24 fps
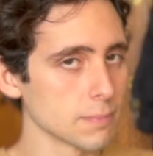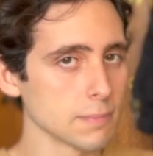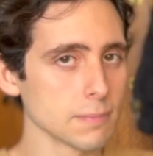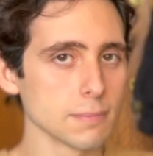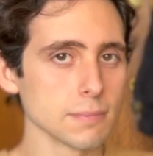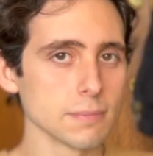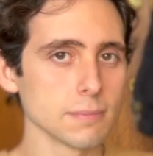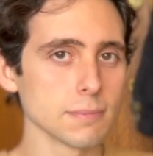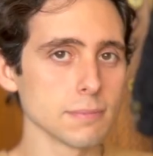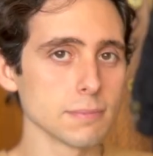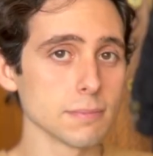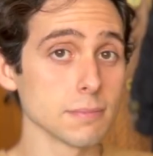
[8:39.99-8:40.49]

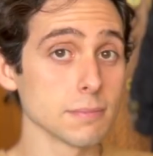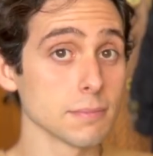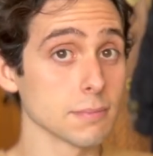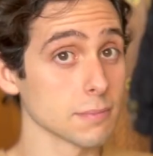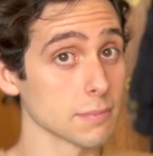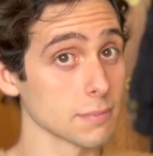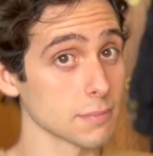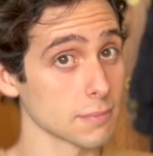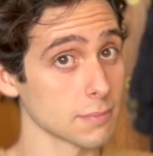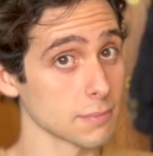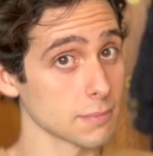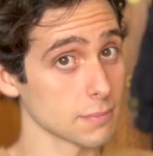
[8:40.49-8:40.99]

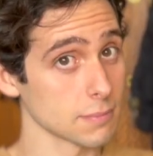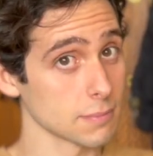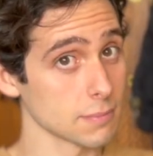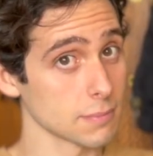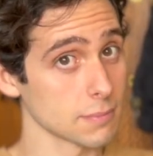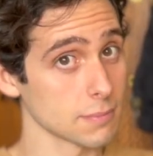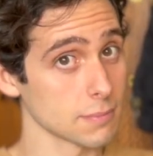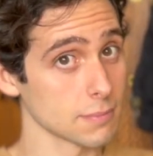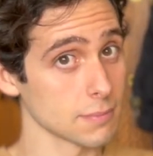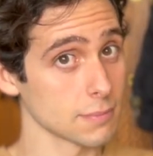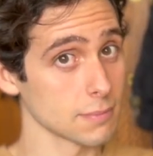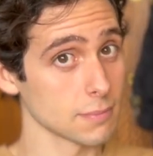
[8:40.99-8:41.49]

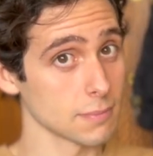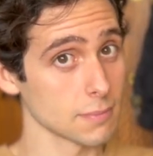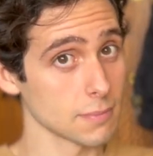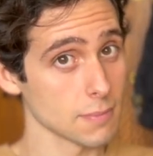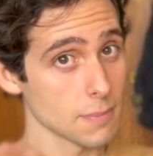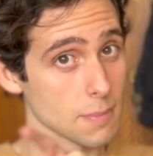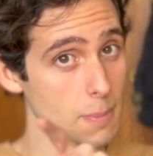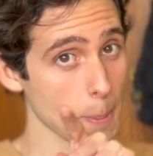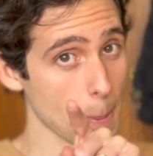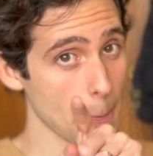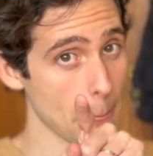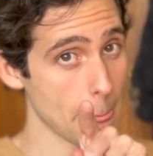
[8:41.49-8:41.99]

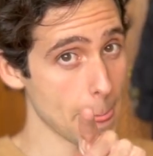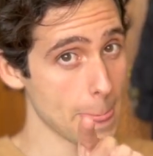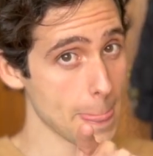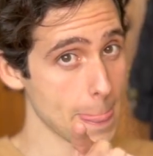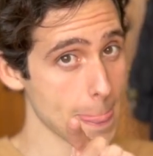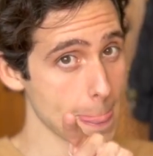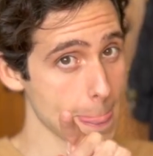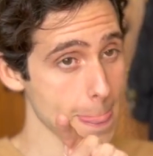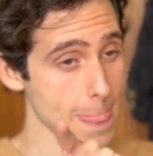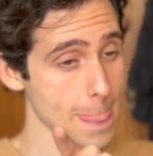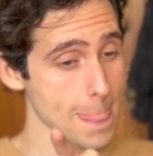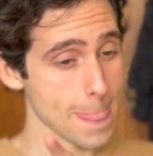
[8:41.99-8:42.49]

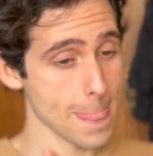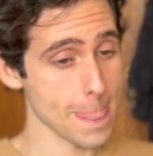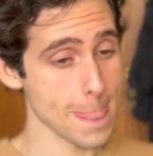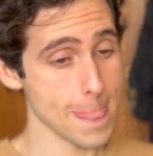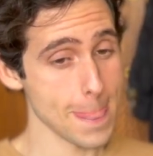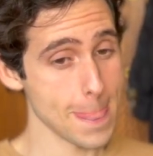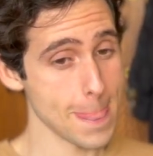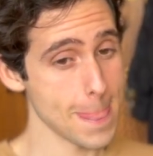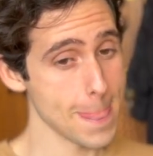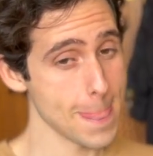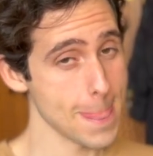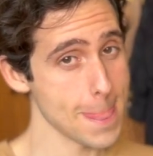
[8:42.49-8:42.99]

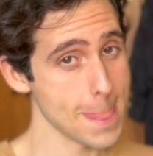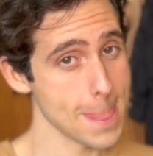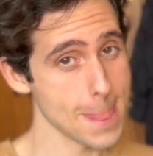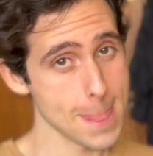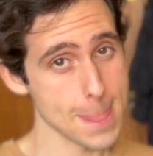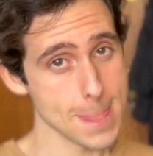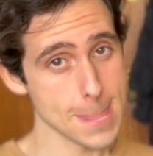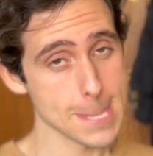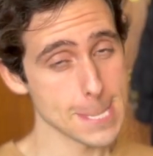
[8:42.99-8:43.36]
(silent)